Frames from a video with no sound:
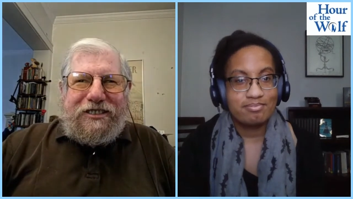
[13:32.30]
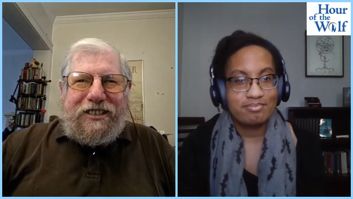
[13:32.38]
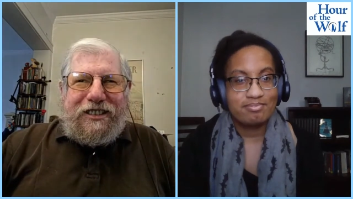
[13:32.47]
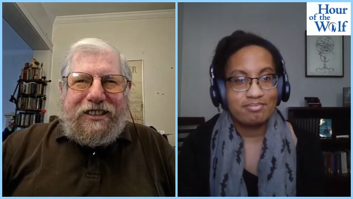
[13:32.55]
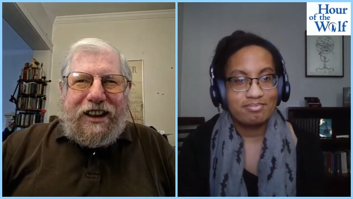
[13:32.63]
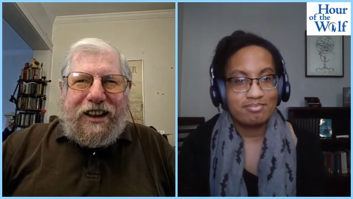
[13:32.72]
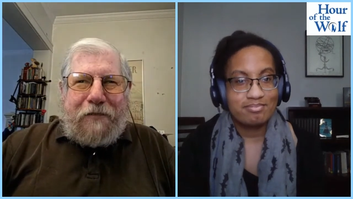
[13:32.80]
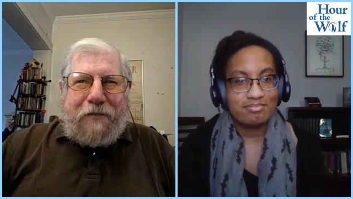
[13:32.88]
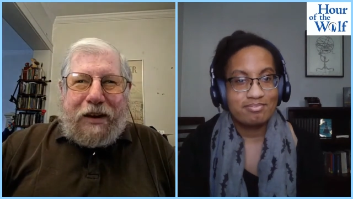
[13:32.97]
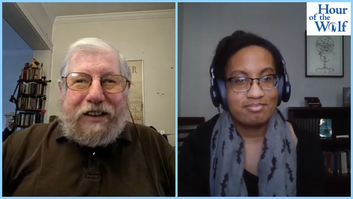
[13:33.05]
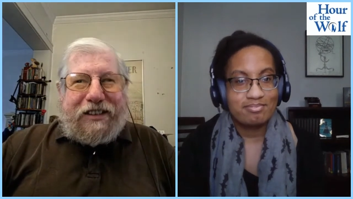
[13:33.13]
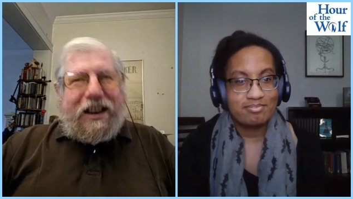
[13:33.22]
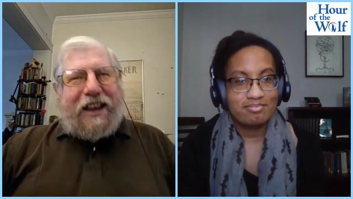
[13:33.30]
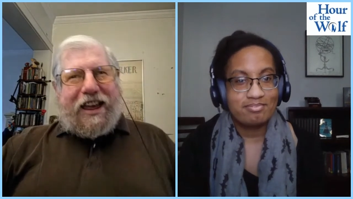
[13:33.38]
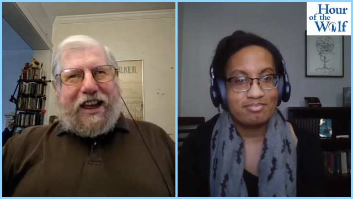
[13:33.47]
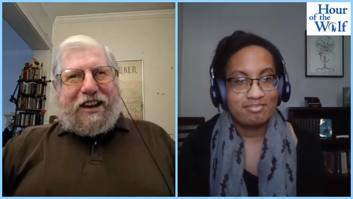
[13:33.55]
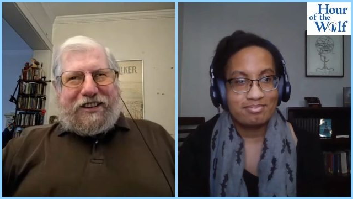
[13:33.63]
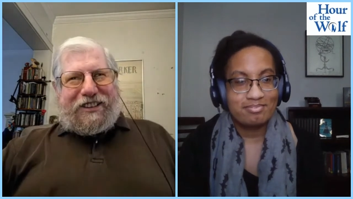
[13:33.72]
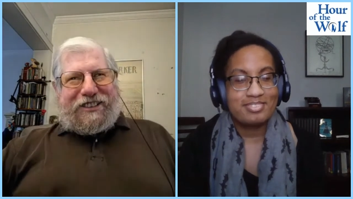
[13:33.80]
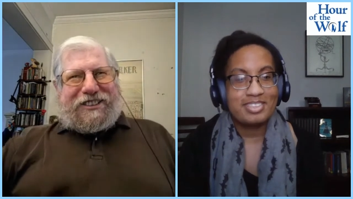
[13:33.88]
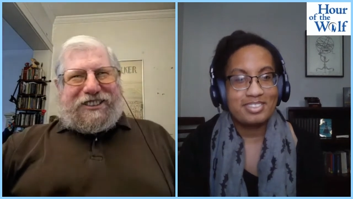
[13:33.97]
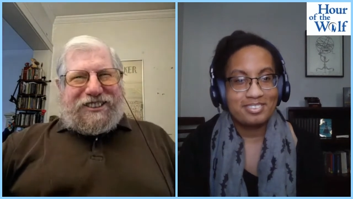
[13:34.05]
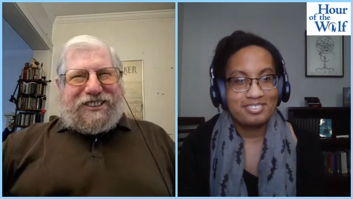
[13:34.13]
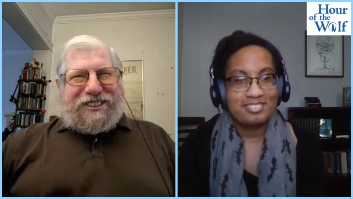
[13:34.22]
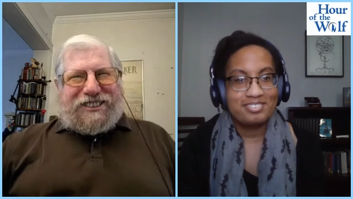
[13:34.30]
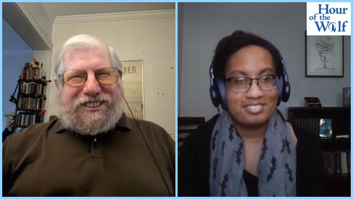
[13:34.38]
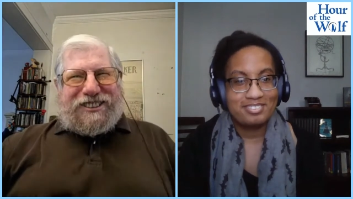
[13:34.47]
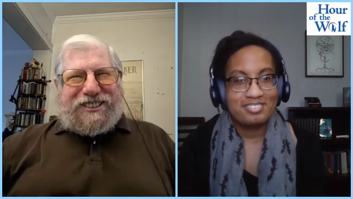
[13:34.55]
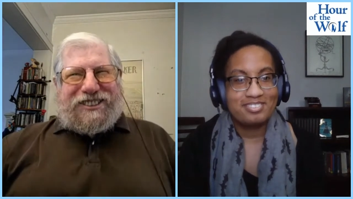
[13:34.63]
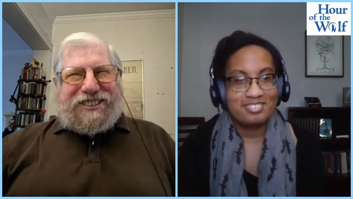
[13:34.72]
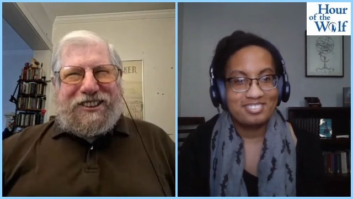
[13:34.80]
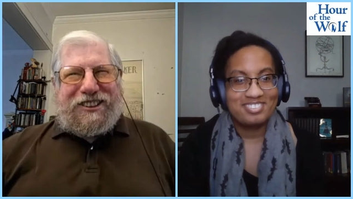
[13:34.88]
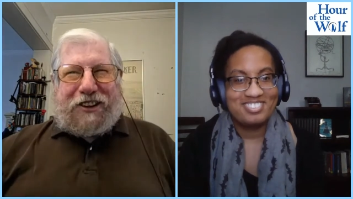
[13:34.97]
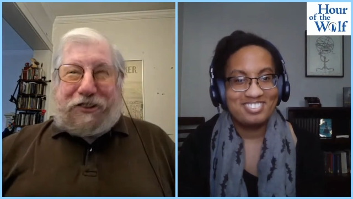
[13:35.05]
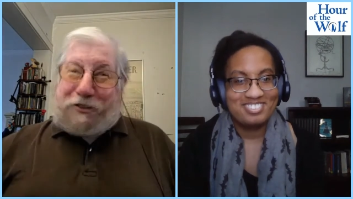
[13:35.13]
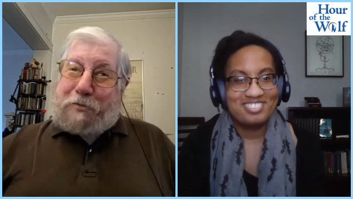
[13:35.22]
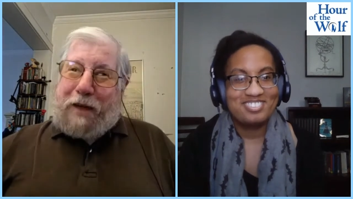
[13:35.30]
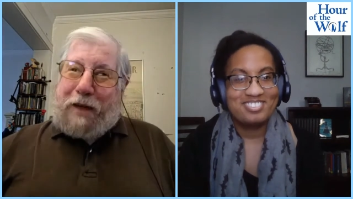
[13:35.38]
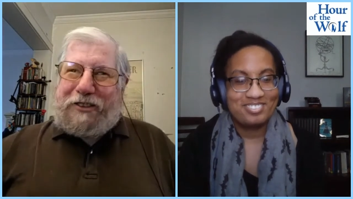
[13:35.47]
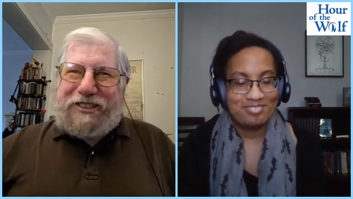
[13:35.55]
Speaker 1: it can be a decade. Yeah. Just about.